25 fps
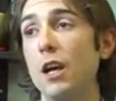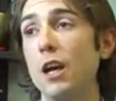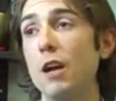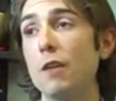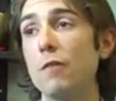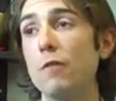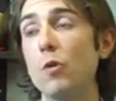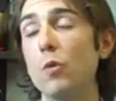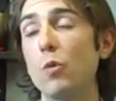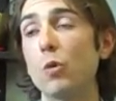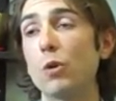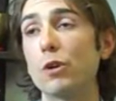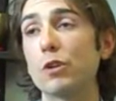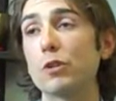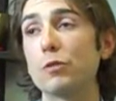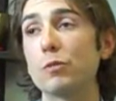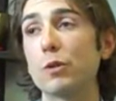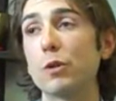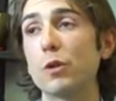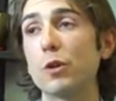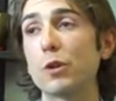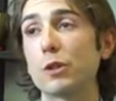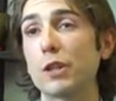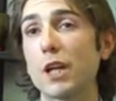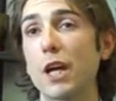Every word has
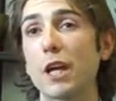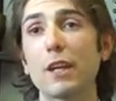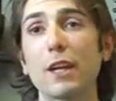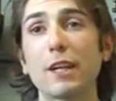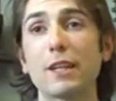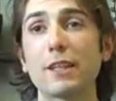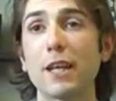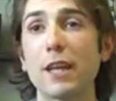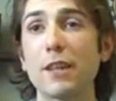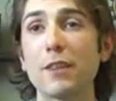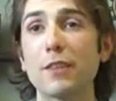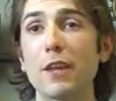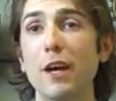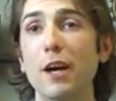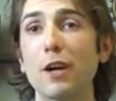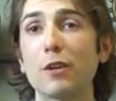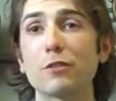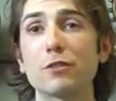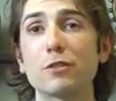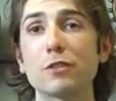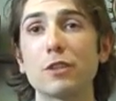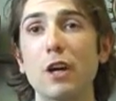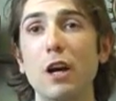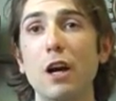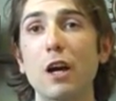been looked at like 10,000
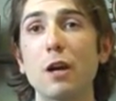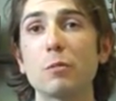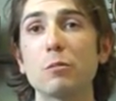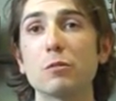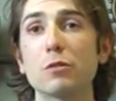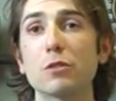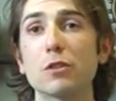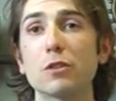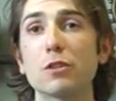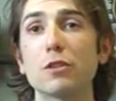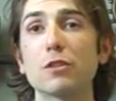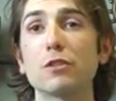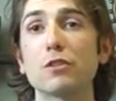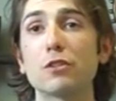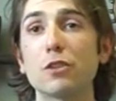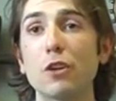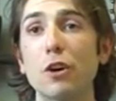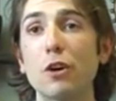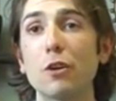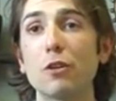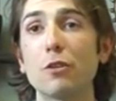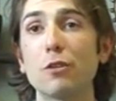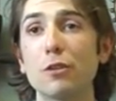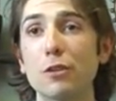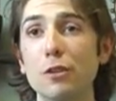times. So,
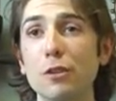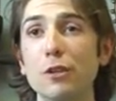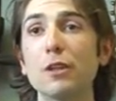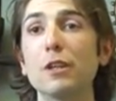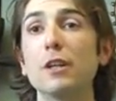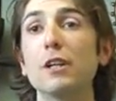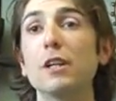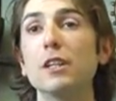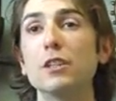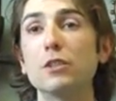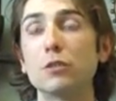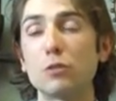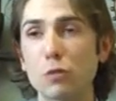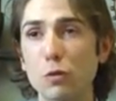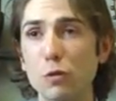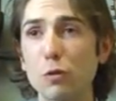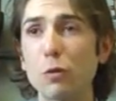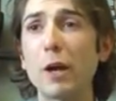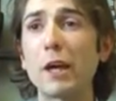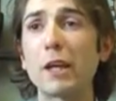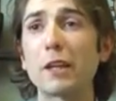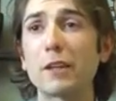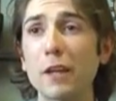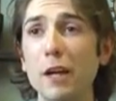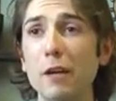it's
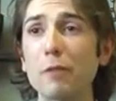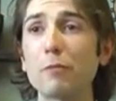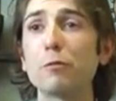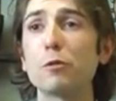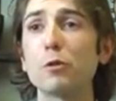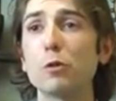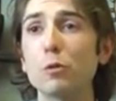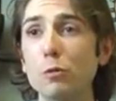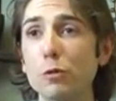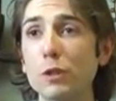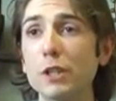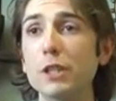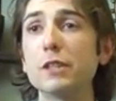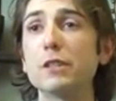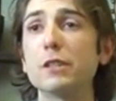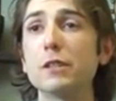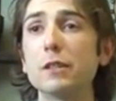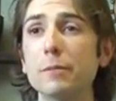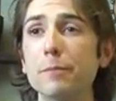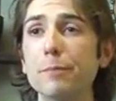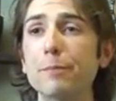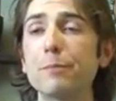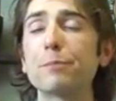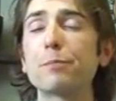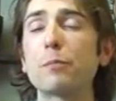like that for a reason.
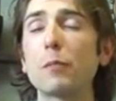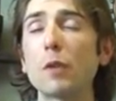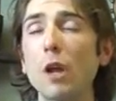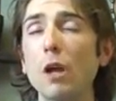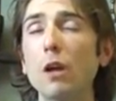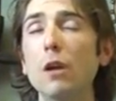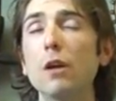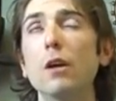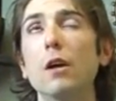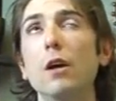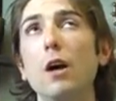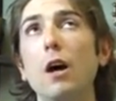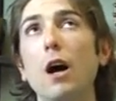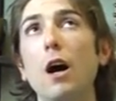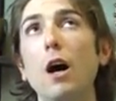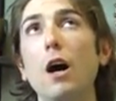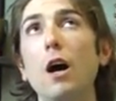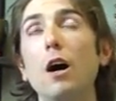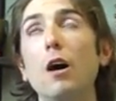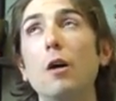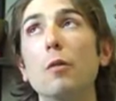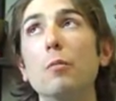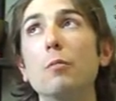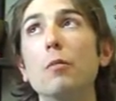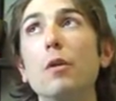
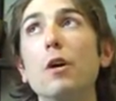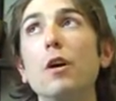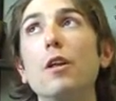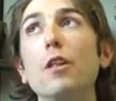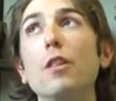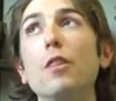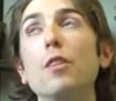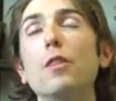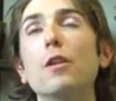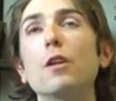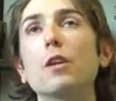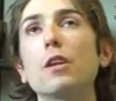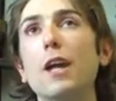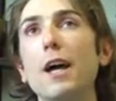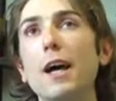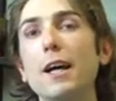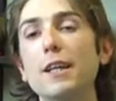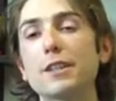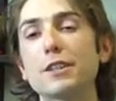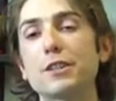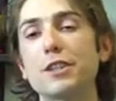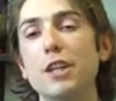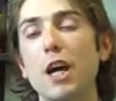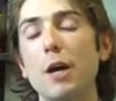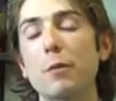The
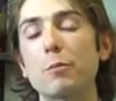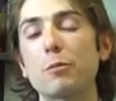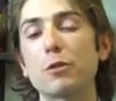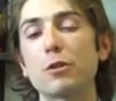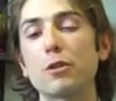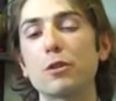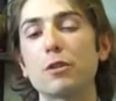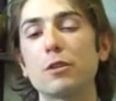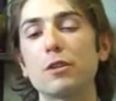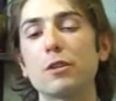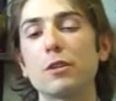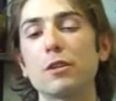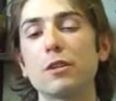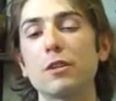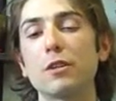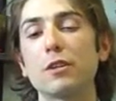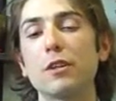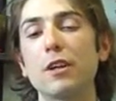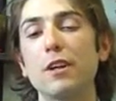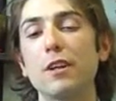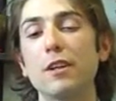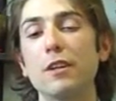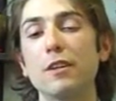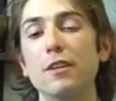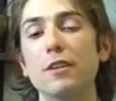last chapter.
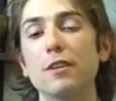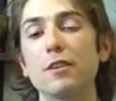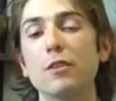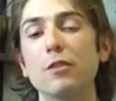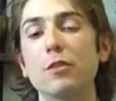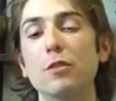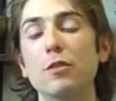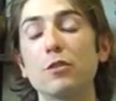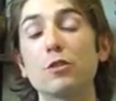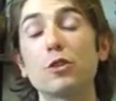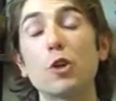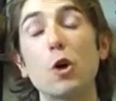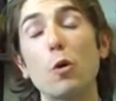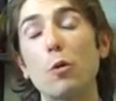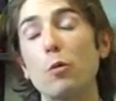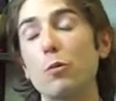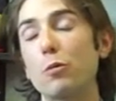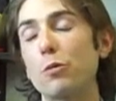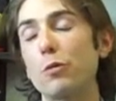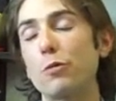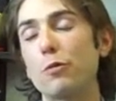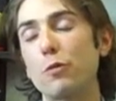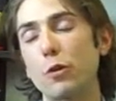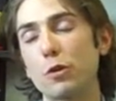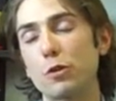So,
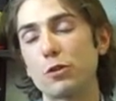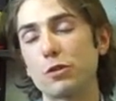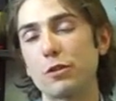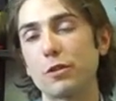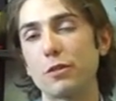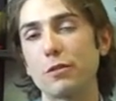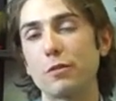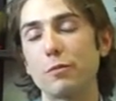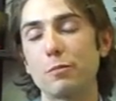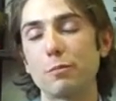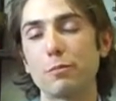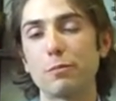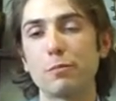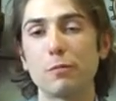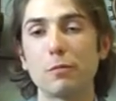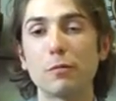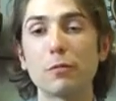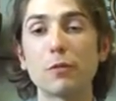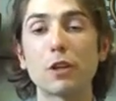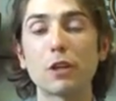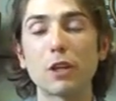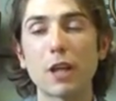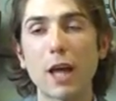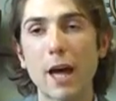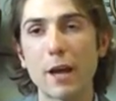first,
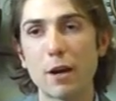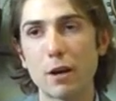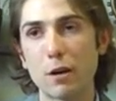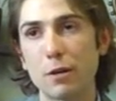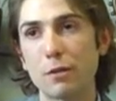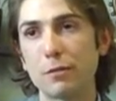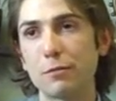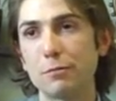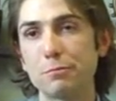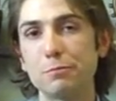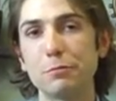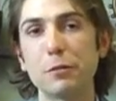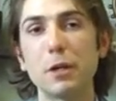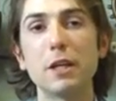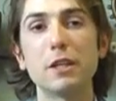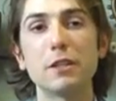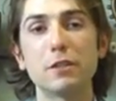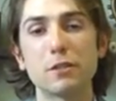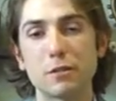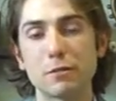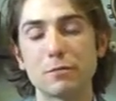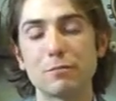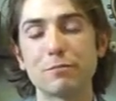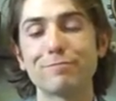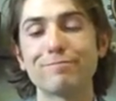the latter
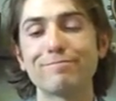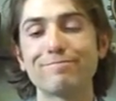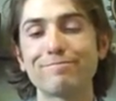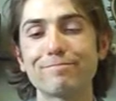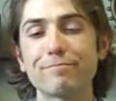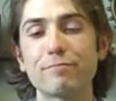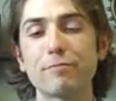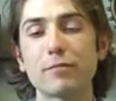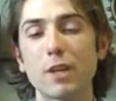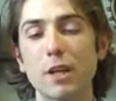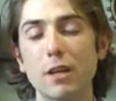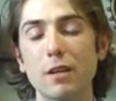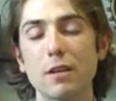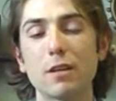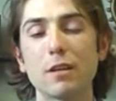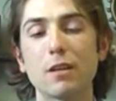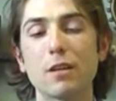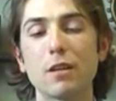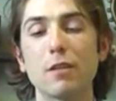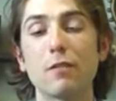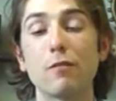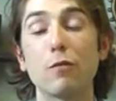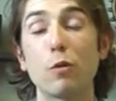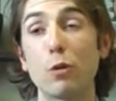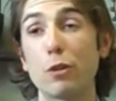is
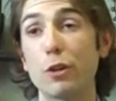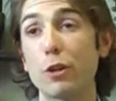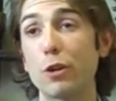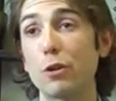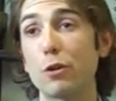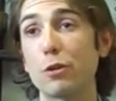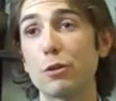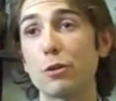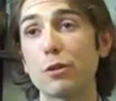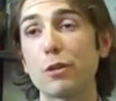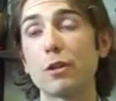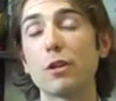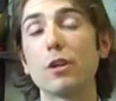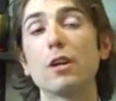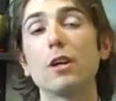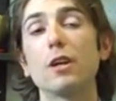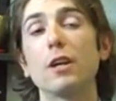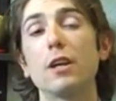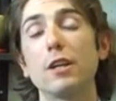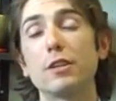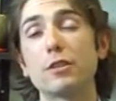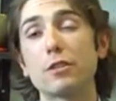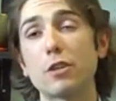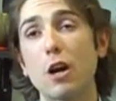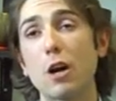for the Earth.
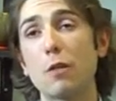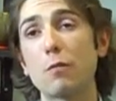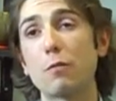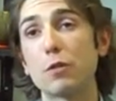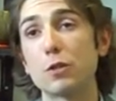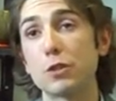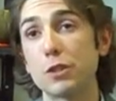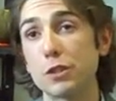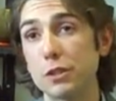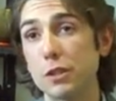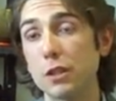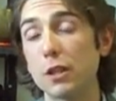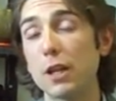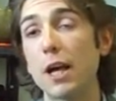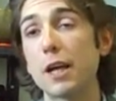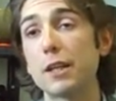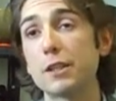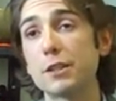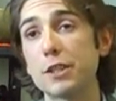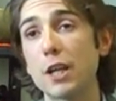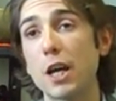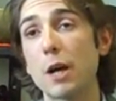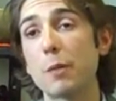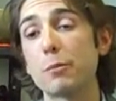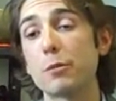Its converse is the
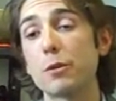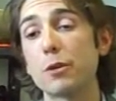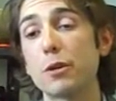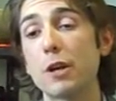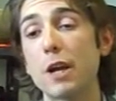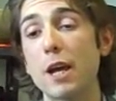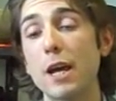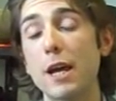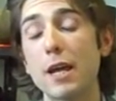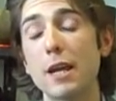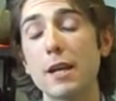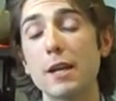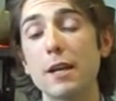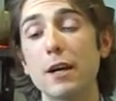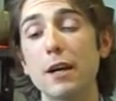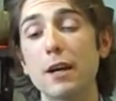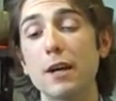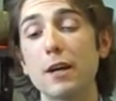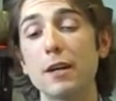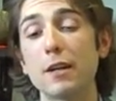last chapter. And